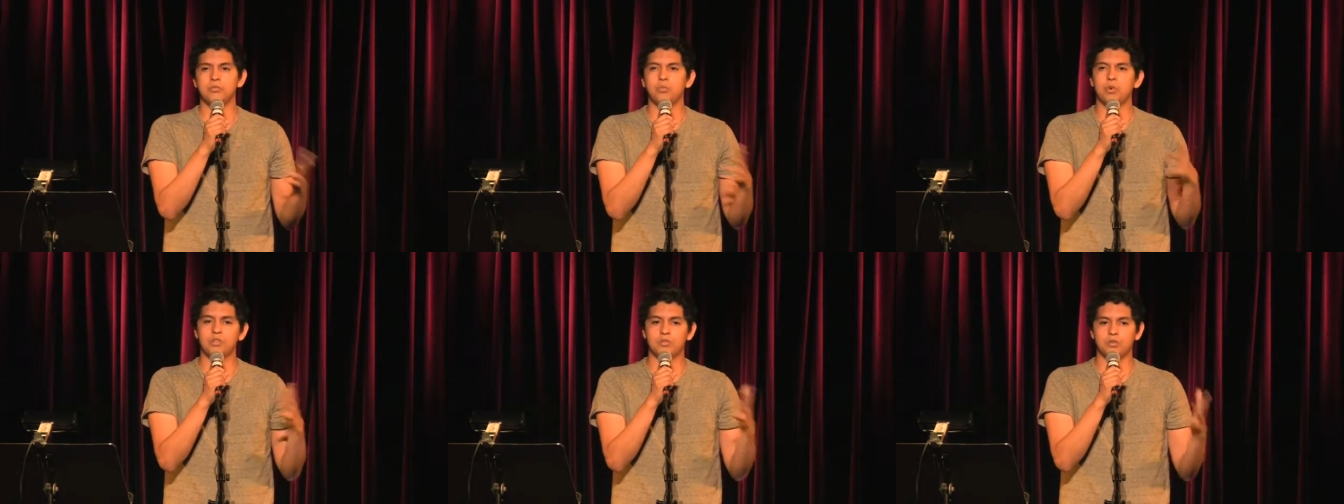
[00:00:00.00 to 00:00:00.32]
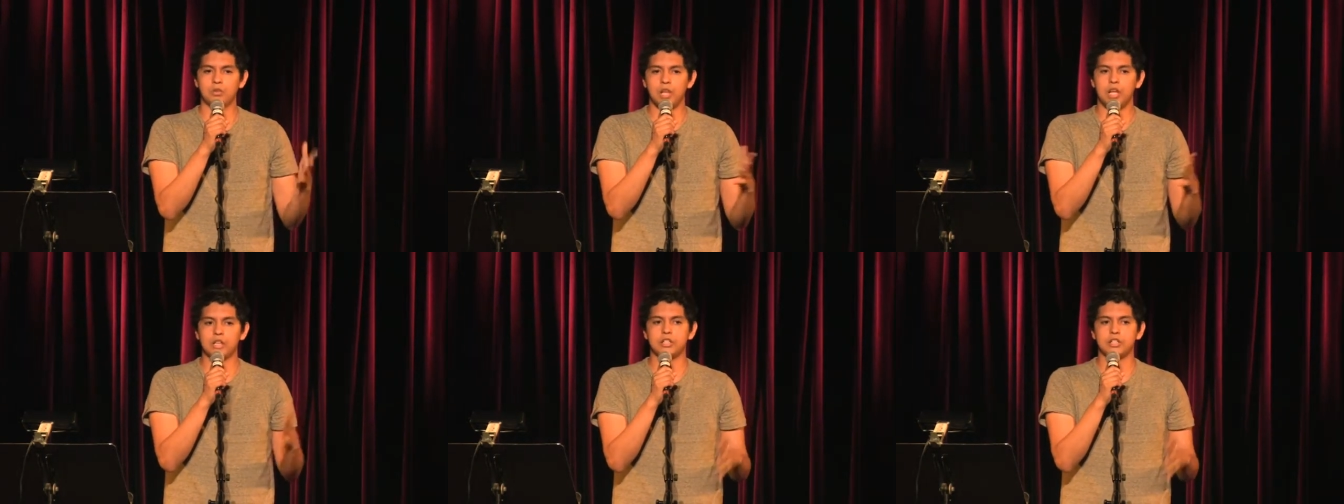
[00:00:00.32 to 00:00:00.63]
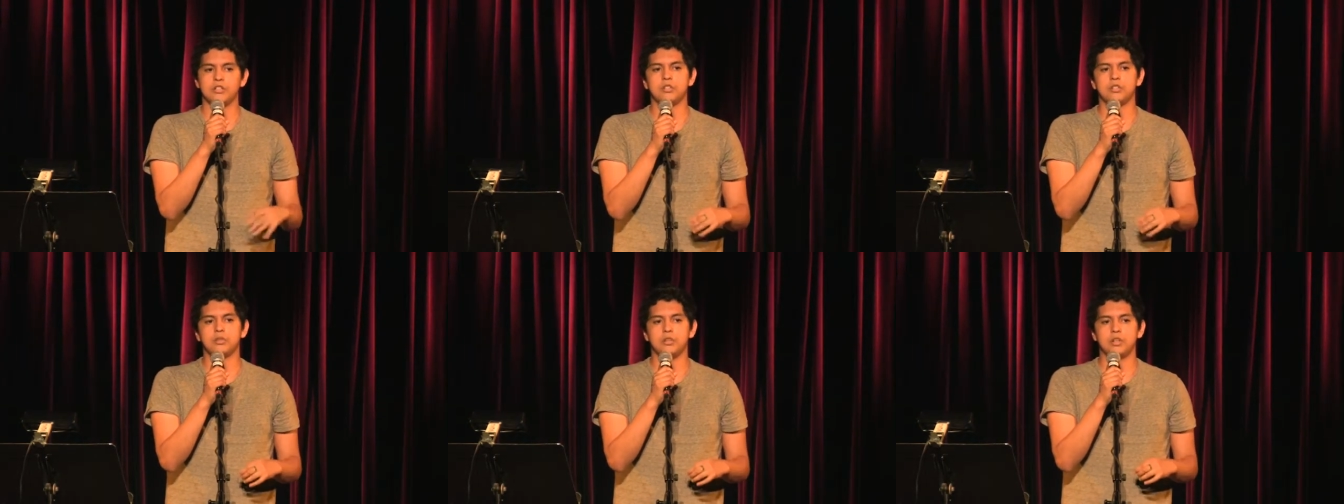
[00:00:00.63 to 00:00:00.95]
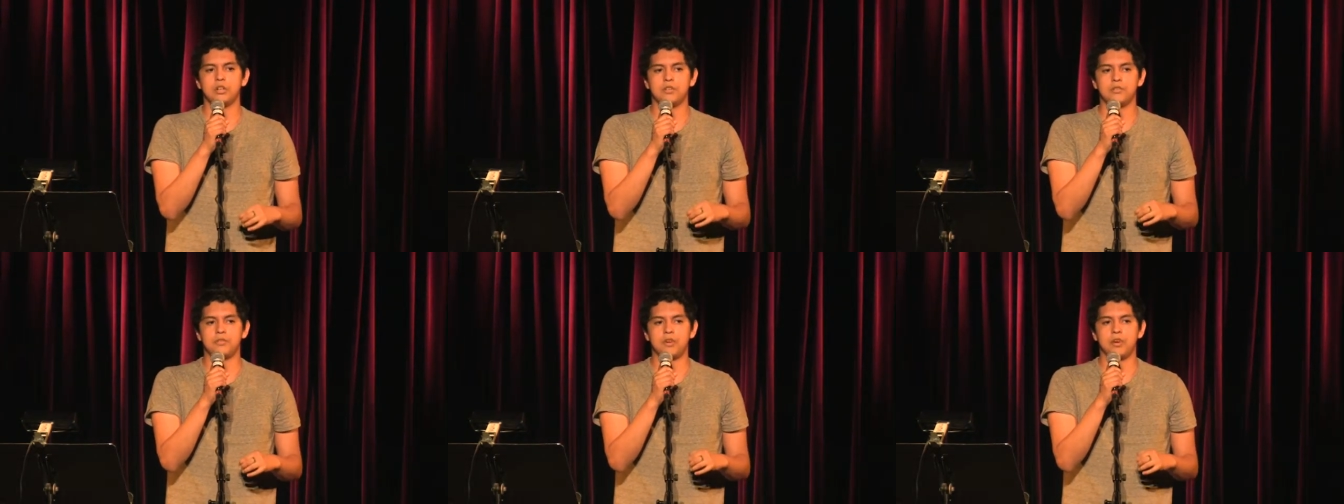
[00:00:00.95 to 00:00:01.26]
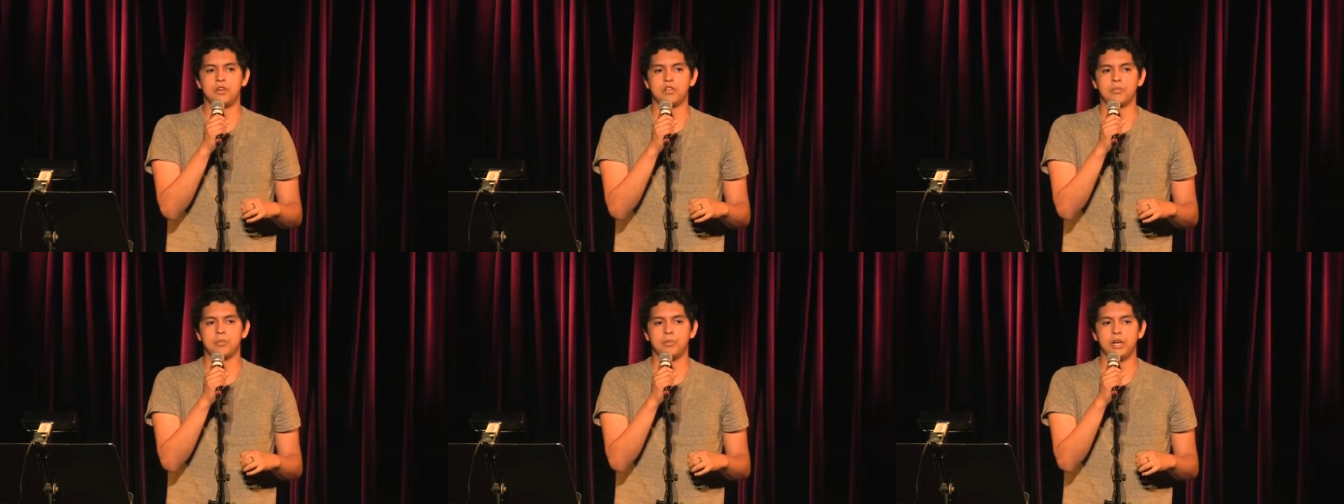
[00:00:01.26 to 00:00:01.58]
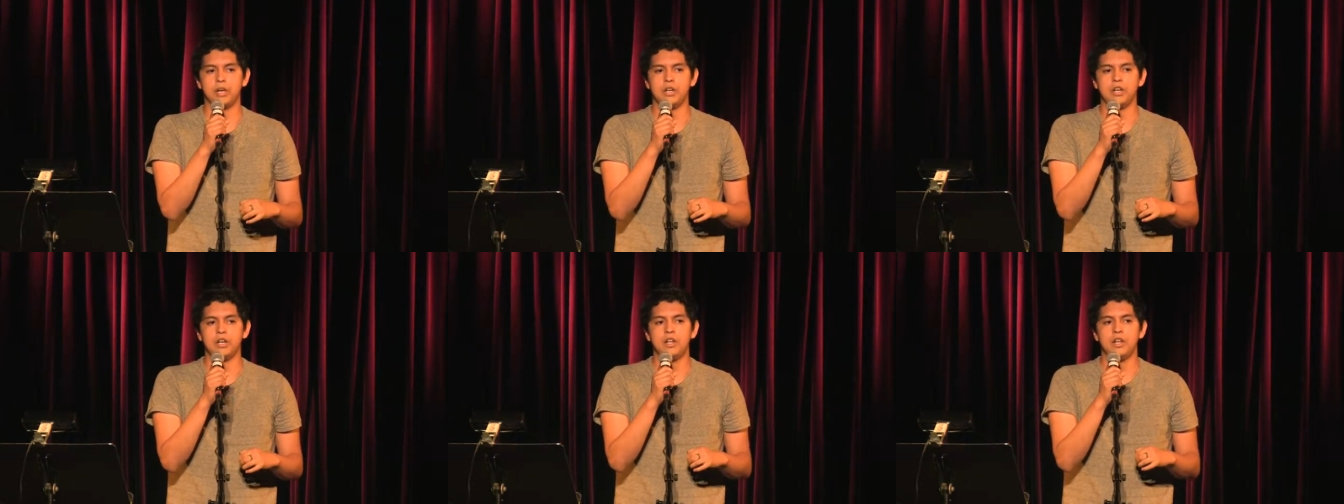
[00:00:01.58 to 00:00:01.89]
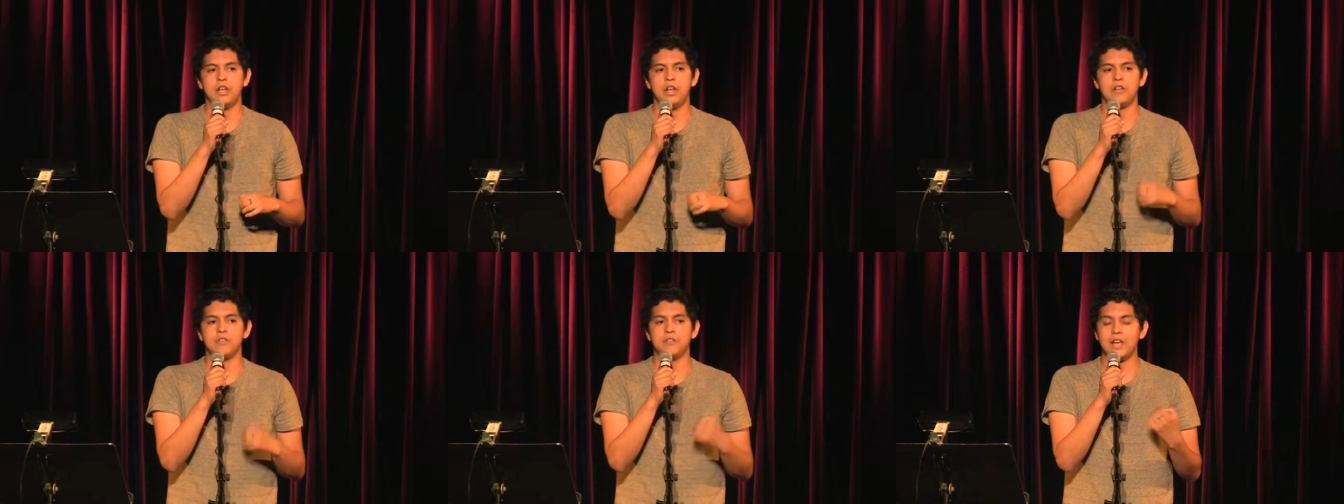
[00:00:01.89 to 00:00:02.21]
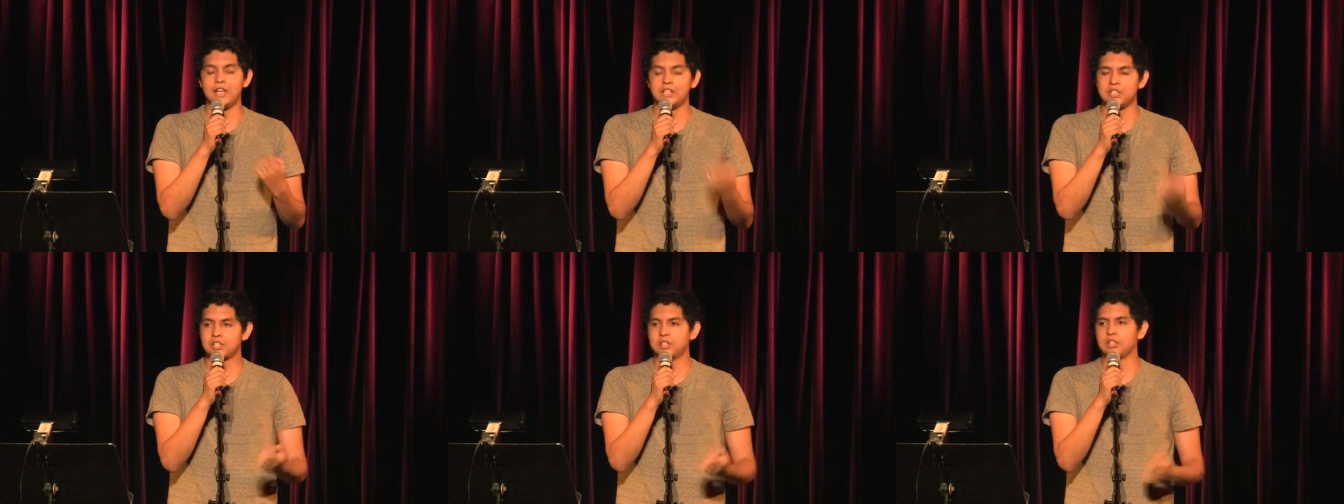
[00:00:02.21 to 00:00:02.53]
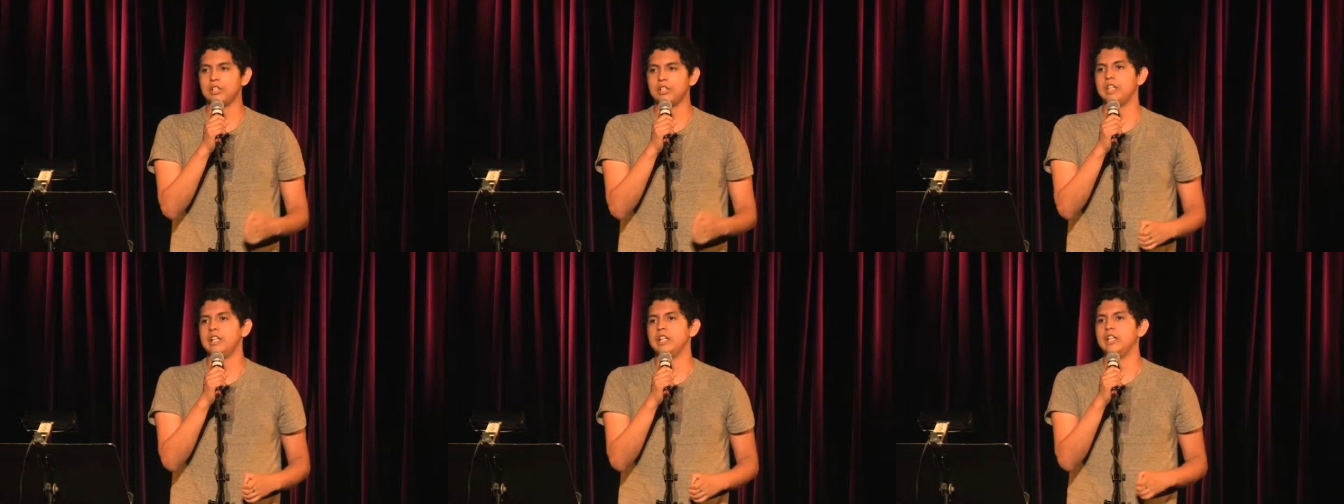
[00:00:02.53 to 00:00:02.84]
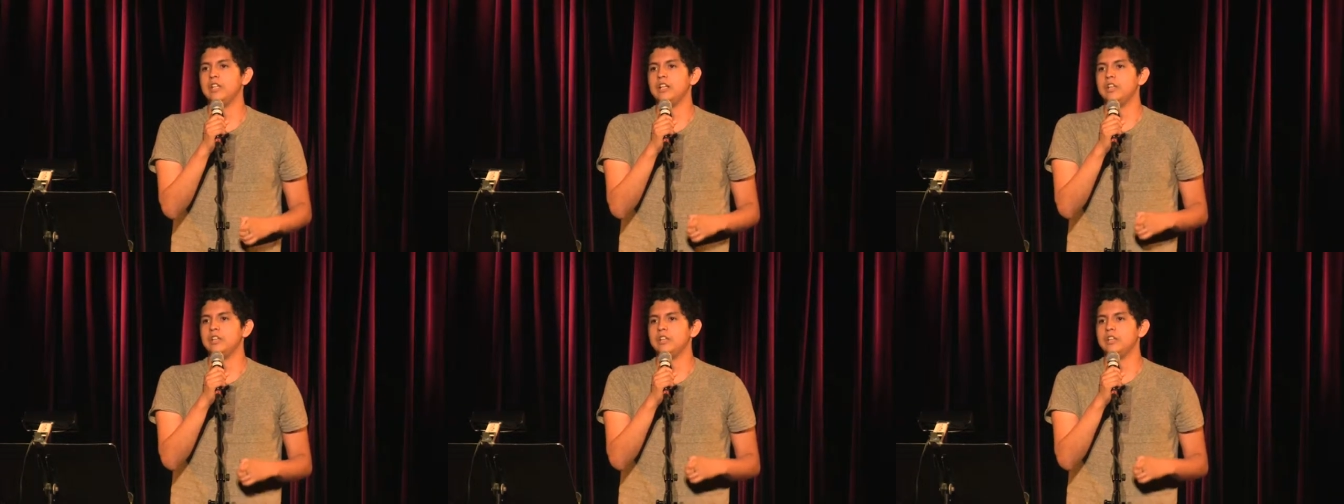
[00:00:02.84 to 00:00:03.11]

was reluctant to it at first, but eventually